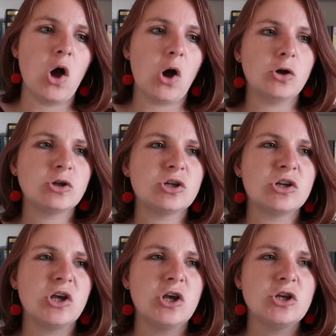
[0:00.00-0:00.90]

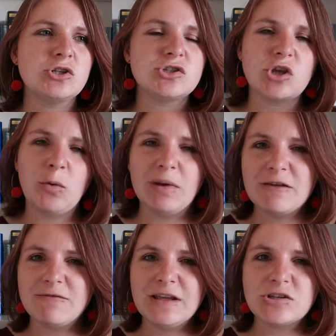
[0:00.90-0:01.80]
on so many
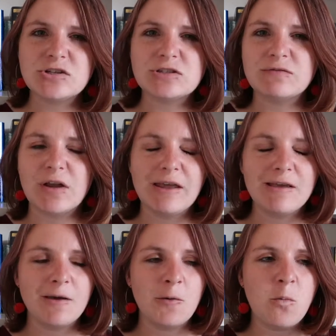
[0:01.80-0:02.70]
features of
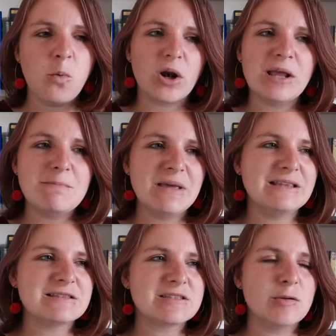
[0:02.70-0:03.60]
like what it
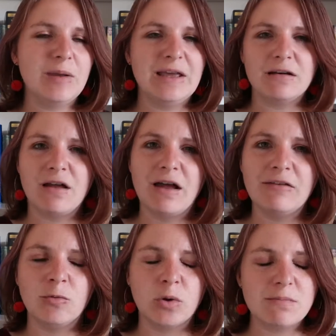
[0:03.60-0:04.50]
means to be
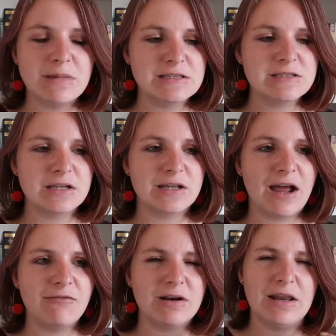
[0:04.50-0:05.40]
alive and what it means to
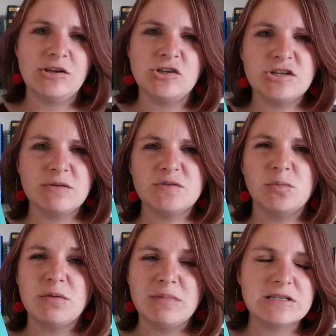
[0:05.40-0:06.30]
have relationships and
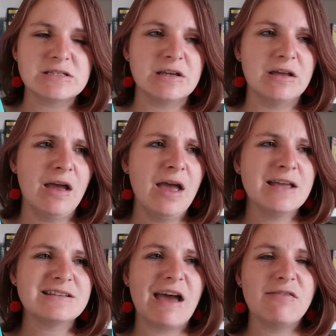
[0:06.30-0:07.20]
what it means to
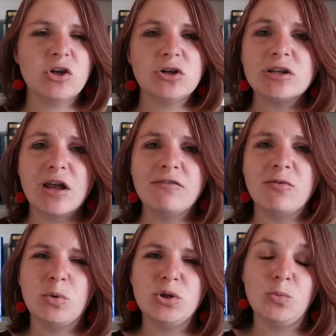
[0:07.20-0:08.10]
have a good life
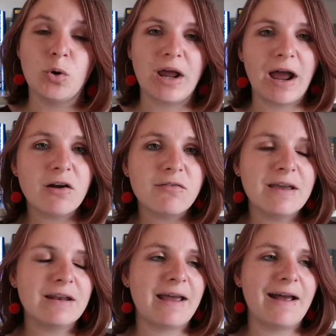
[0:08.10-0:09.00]
and what you want out of
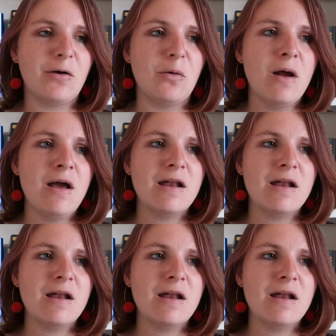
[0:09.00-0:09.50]
it, and how